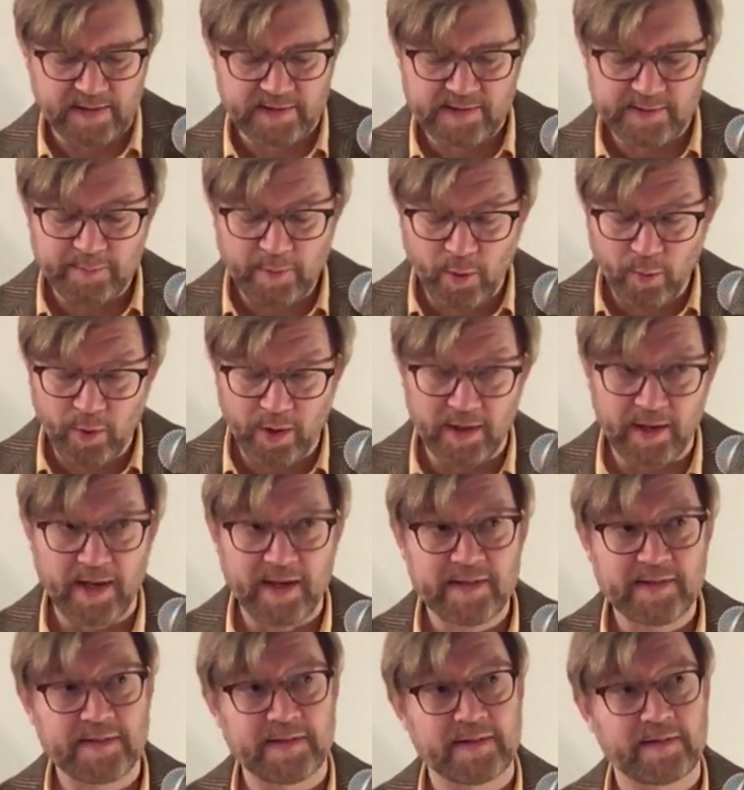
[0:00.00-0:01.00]

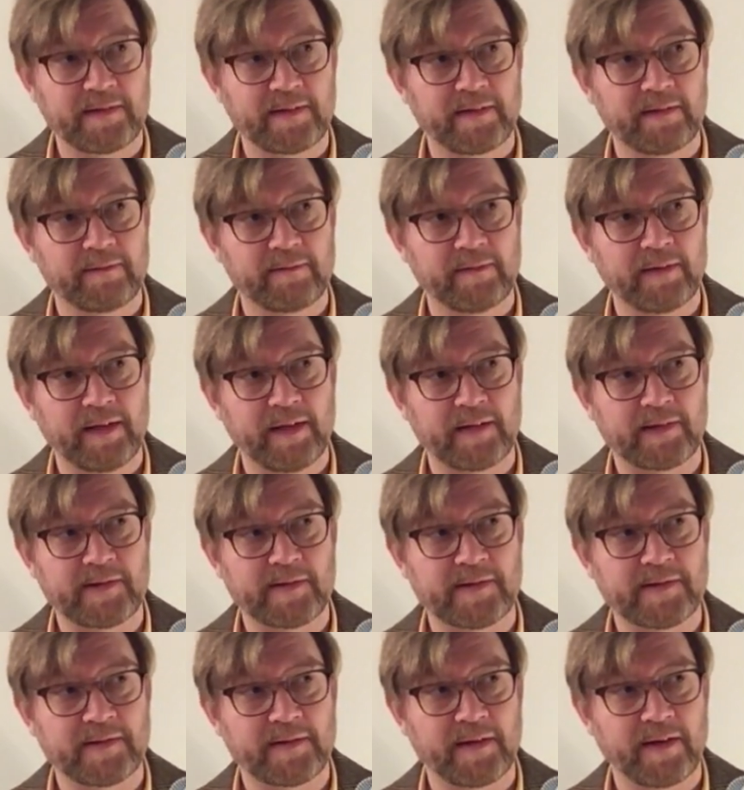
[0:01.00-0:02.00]
smokiness,
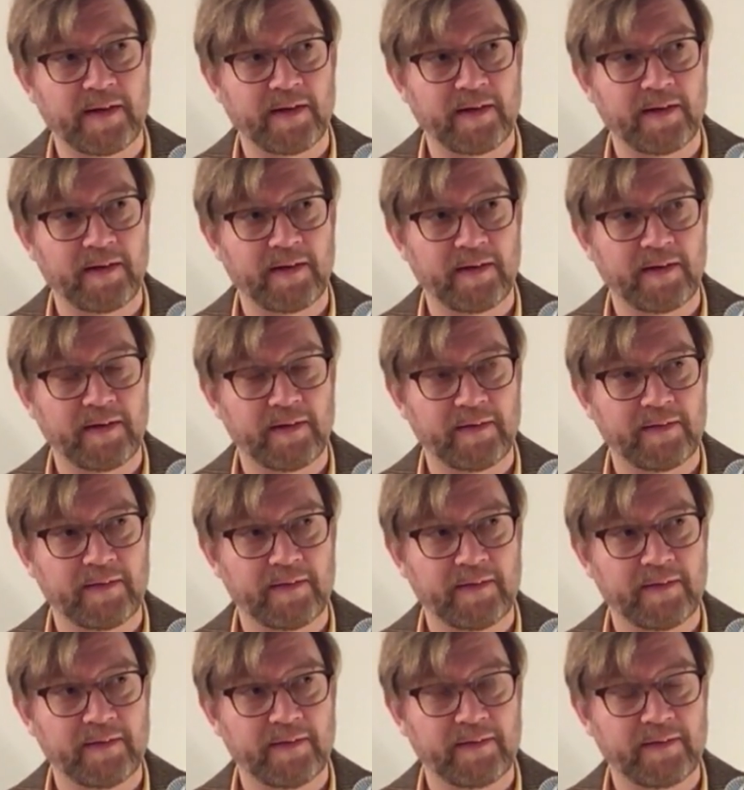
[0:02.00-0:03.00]
it's a
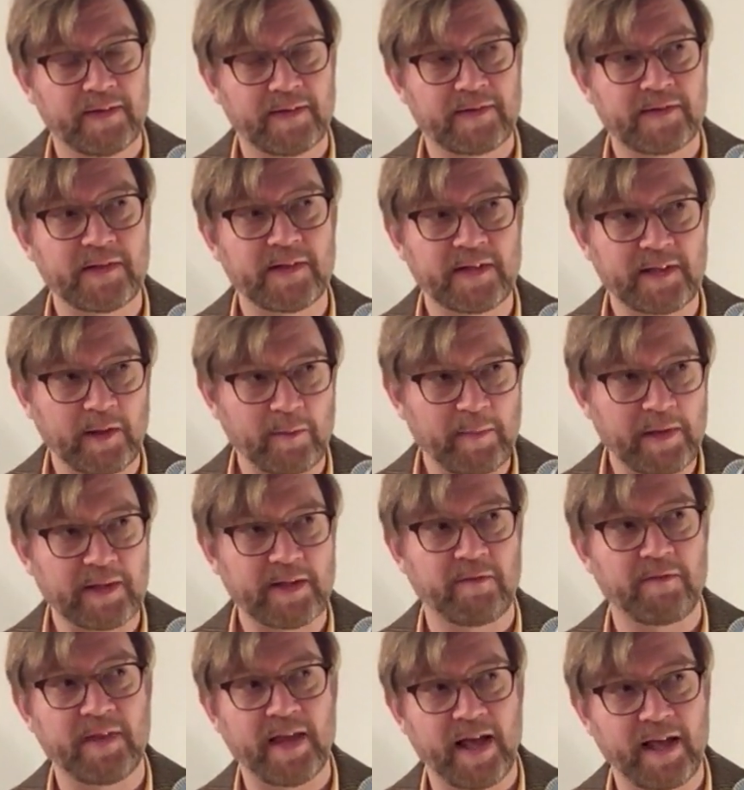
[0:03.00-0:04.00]
little
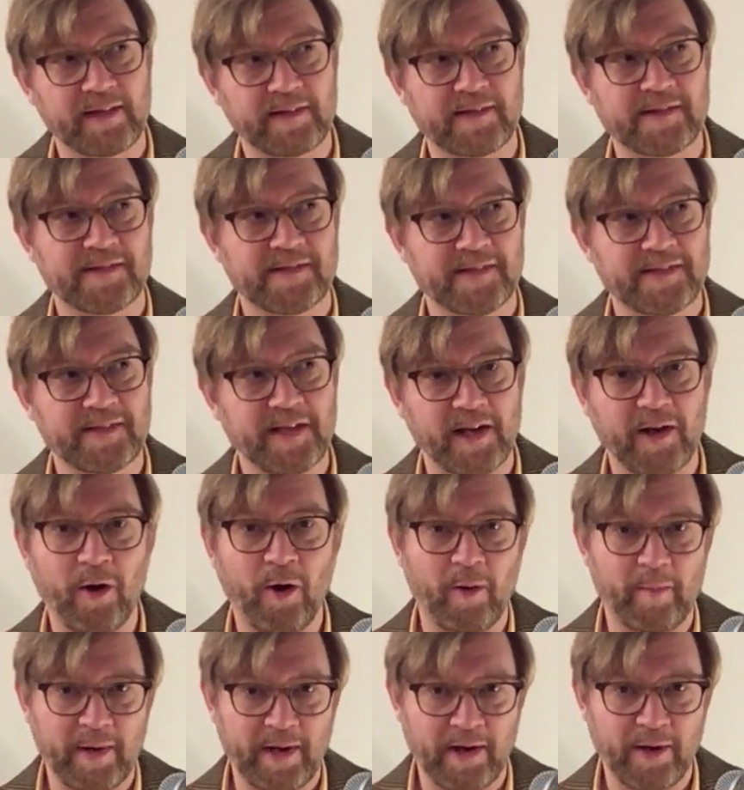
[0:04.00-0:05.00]
bit of that
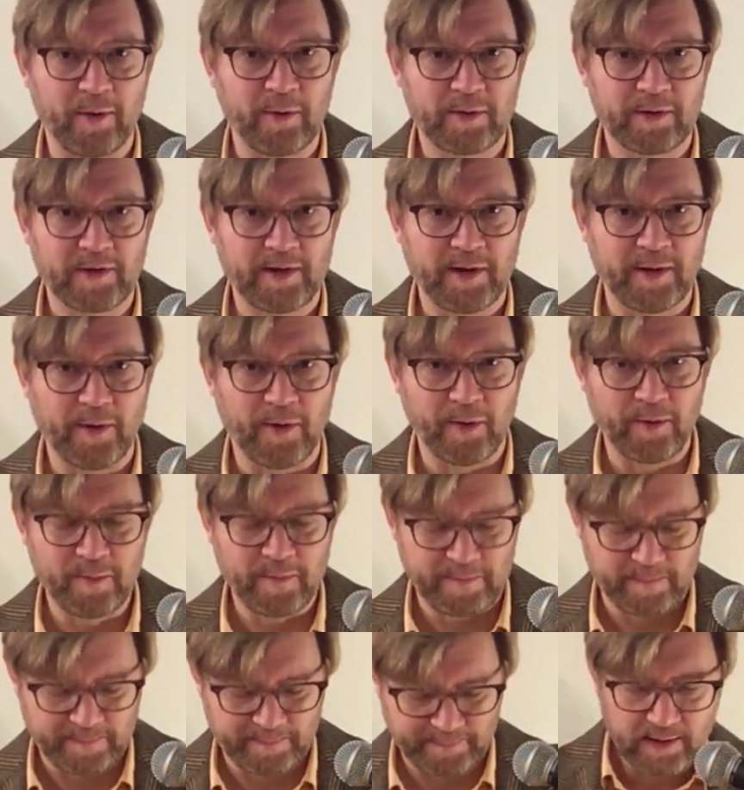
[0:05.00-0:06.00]
salami note, you
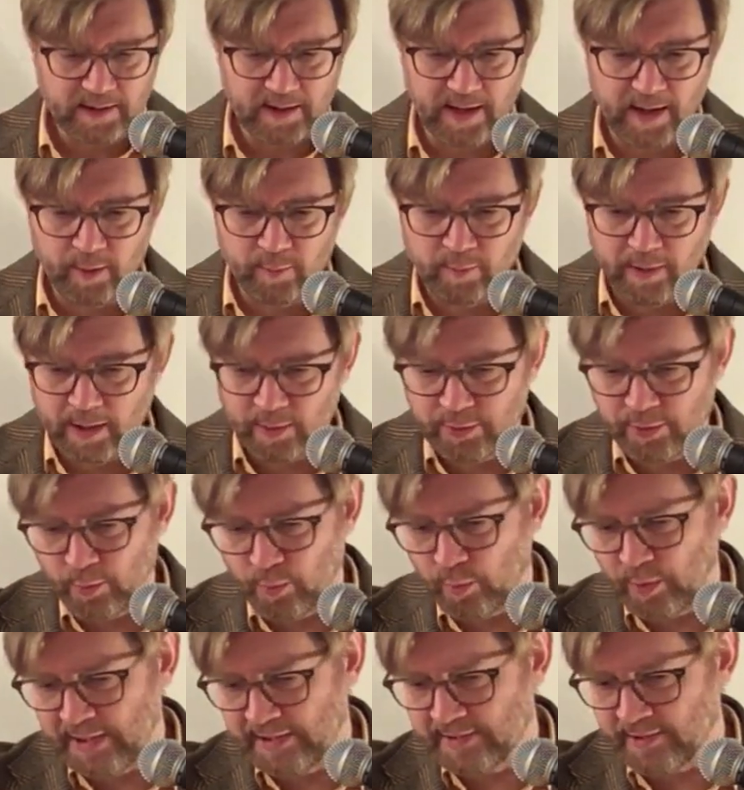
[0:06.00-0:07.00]
know. How about the
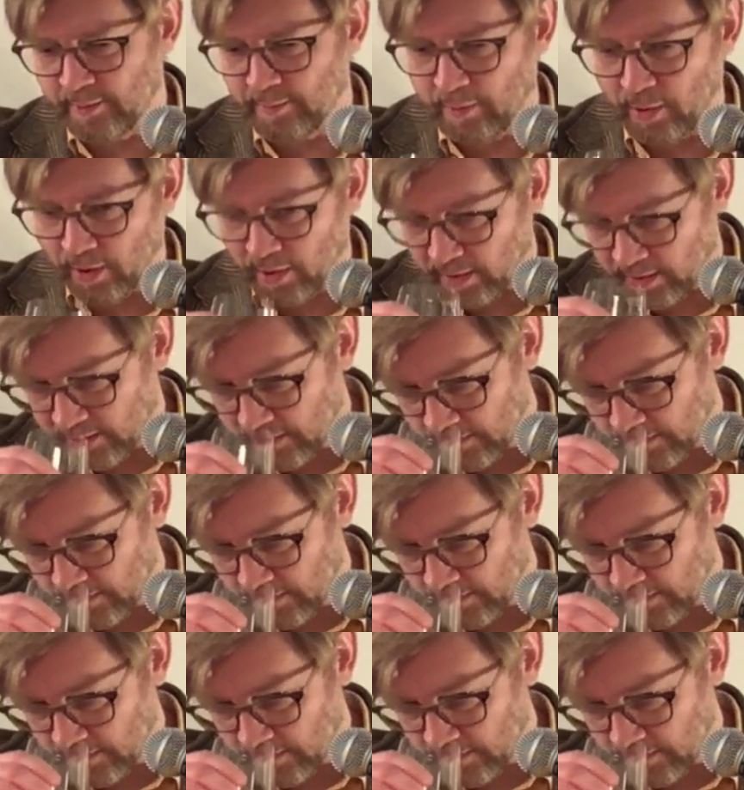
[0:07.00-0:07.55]
Winter Bock?